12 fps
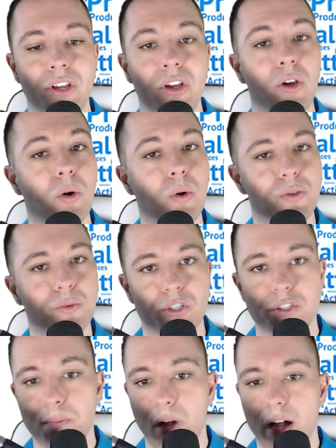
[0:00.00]
who is
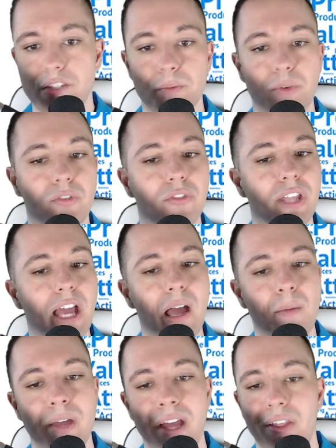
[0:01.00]
responsible for
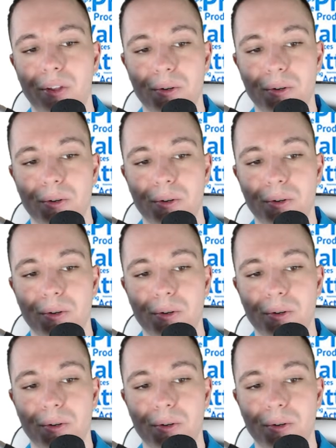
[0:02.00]
them, their